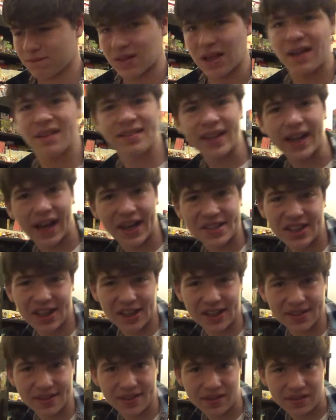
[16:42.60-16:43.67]
SEGA
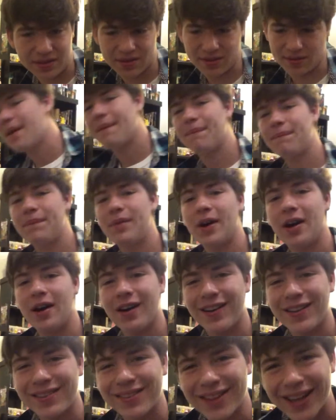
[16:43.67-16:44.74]
Genesis.
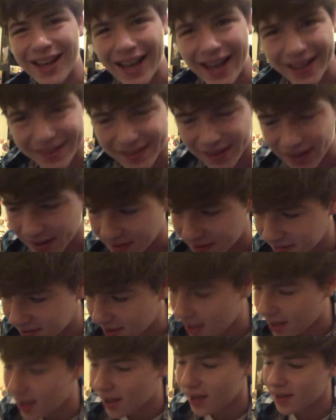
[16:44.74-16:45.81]
But as I
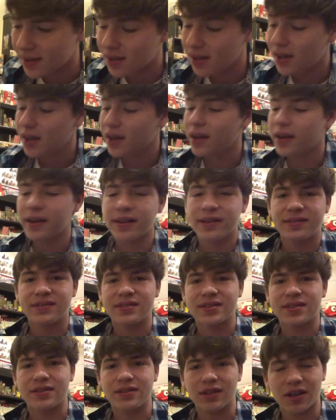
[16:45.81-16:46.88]
say,
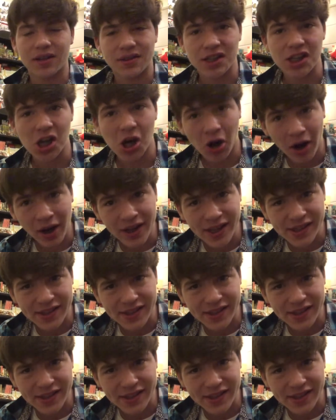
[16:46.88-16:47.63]
it's not the only